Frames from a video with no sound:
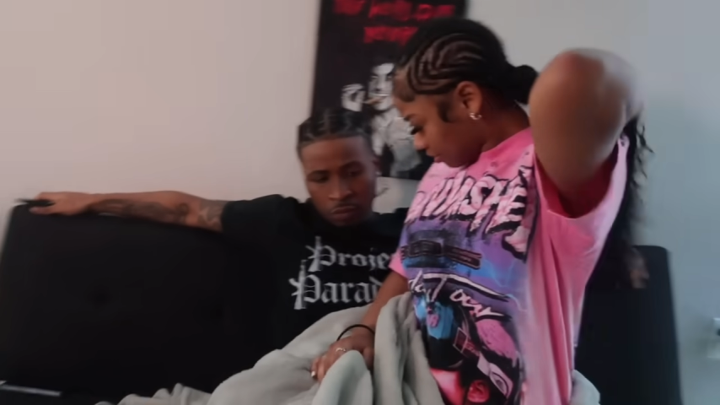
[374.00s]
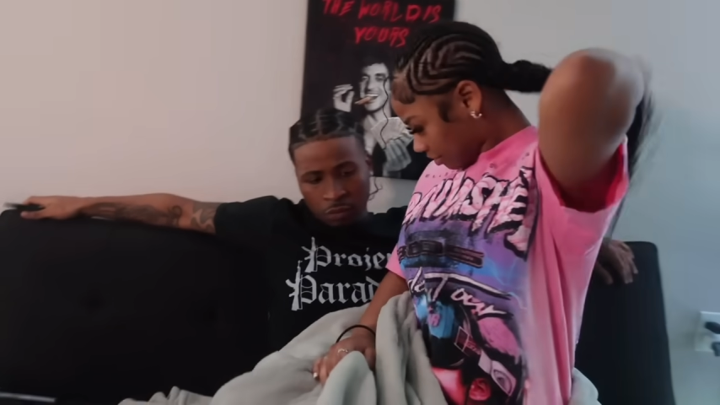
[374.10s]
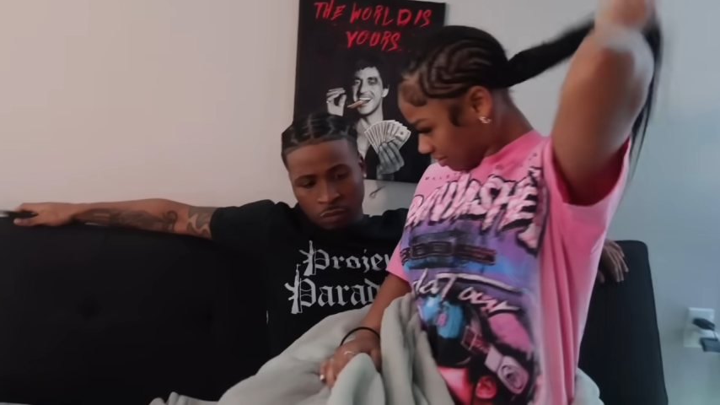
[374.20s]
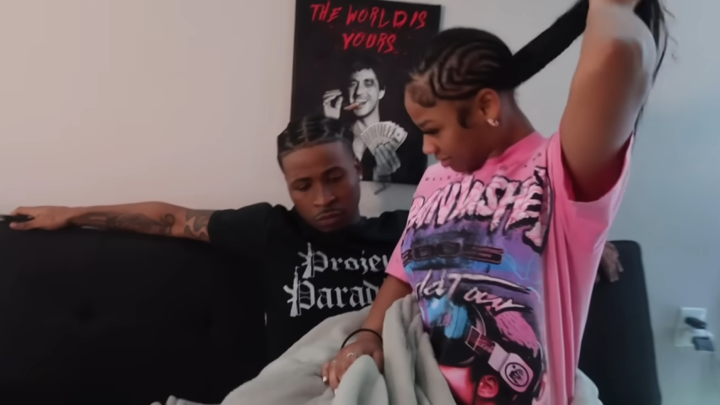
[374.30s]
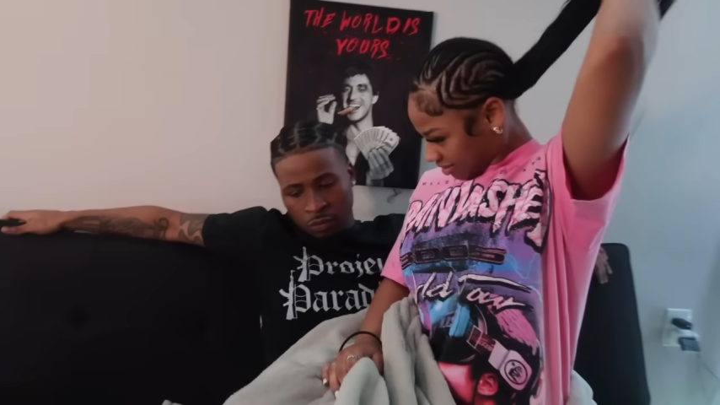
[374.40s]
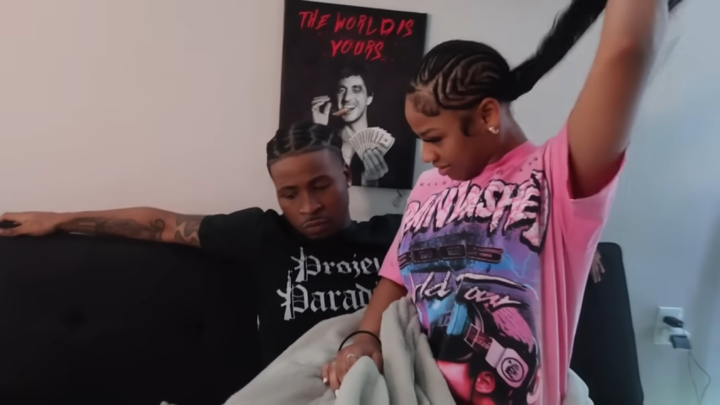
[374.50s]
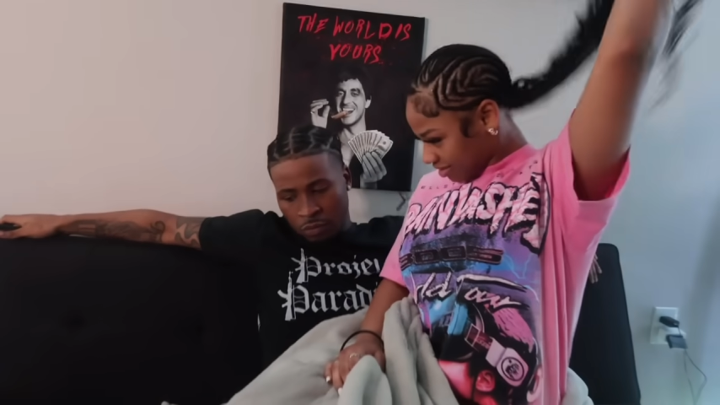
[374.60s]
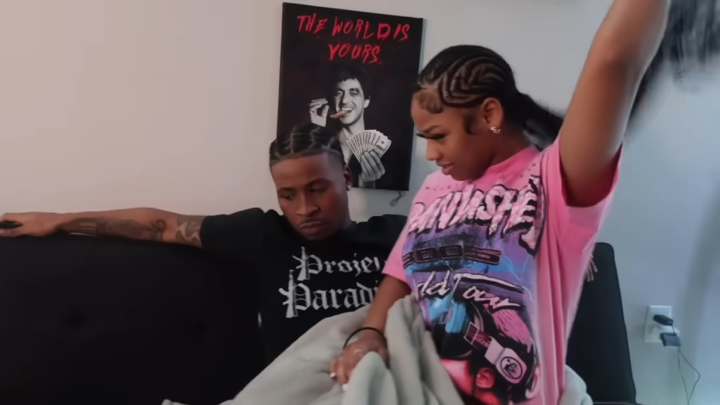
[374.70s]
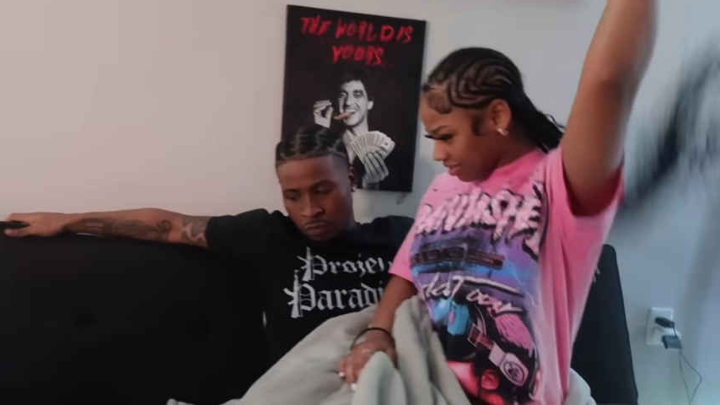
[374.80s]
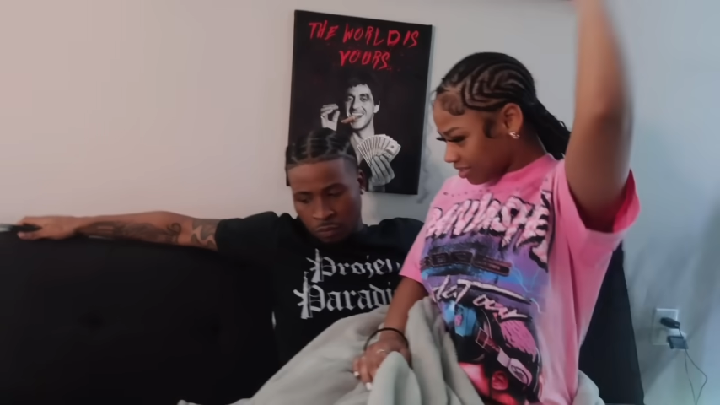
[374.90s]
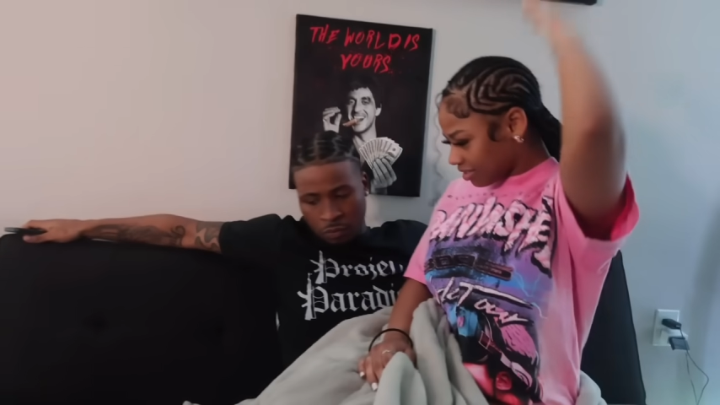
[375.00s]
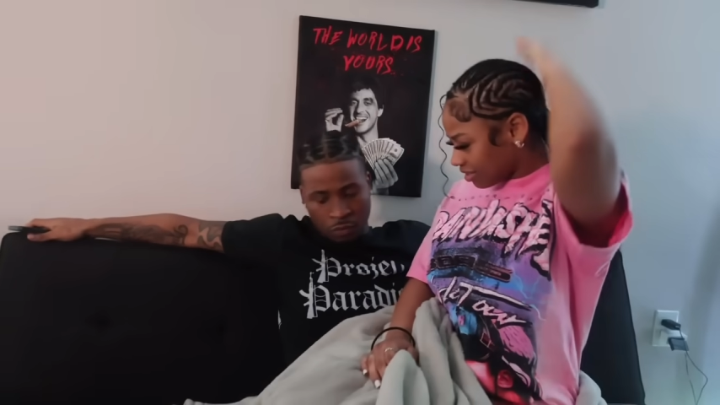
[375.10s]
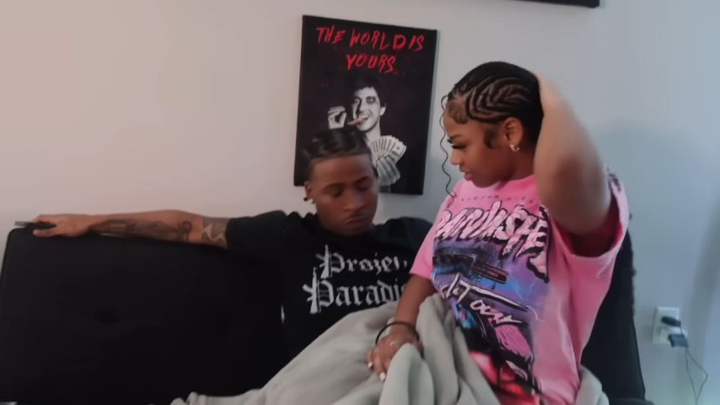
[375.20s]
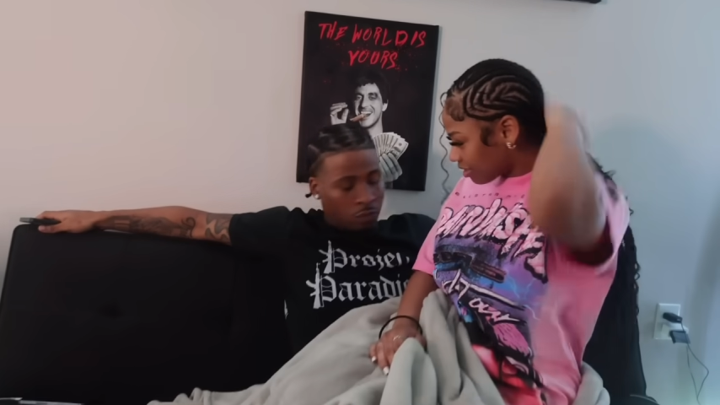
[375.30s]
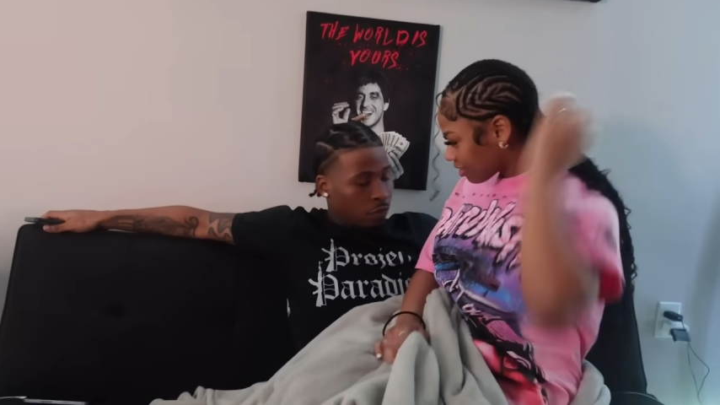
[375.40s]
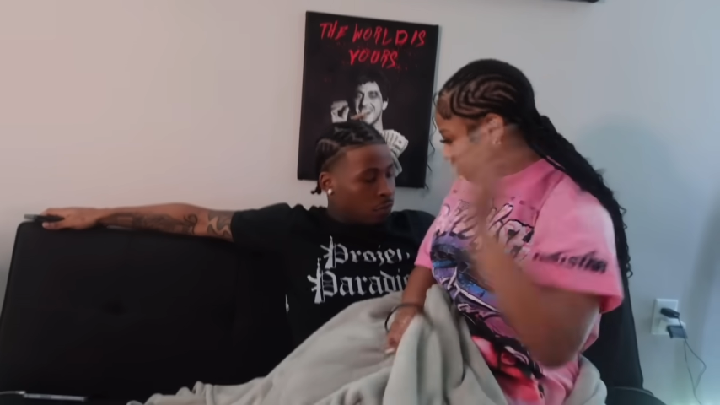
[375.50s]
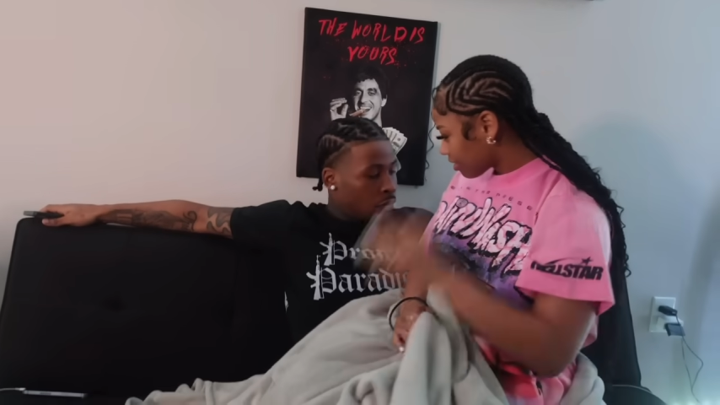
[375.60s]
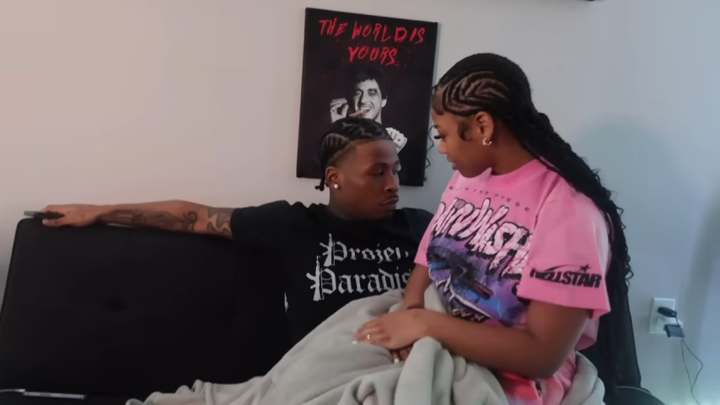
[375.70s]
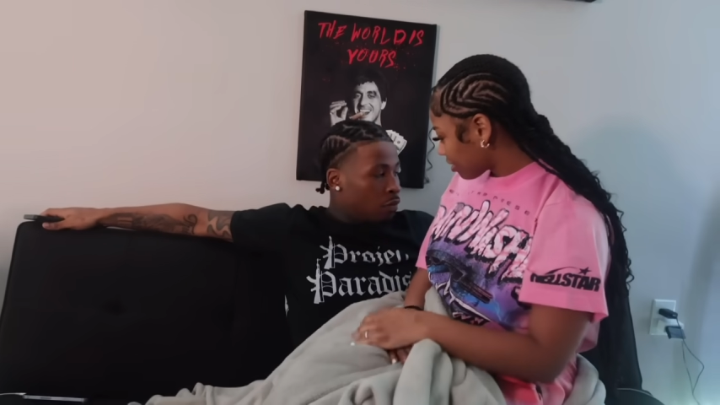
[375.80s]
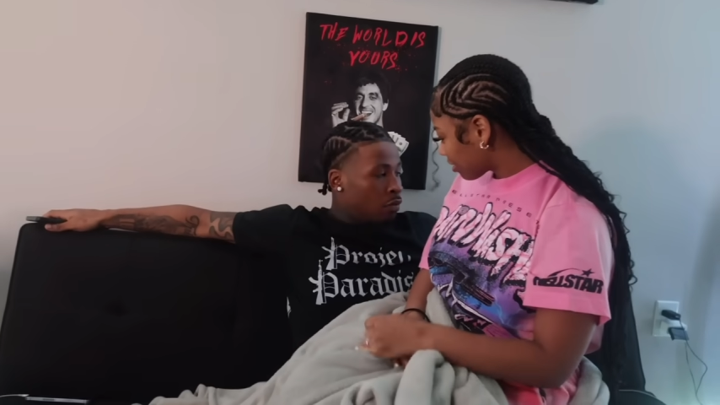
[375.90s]

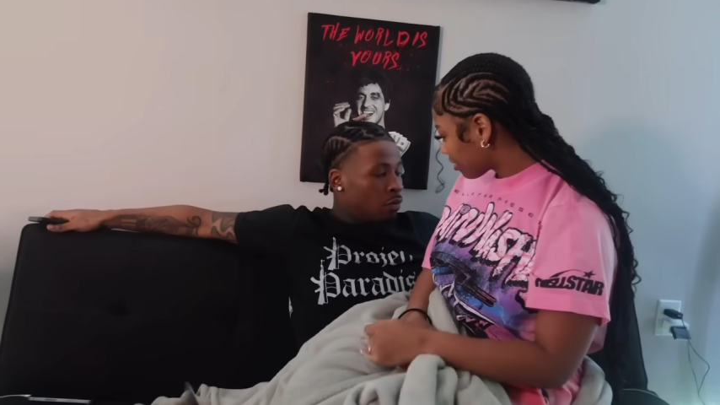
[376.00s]
Nothing is said.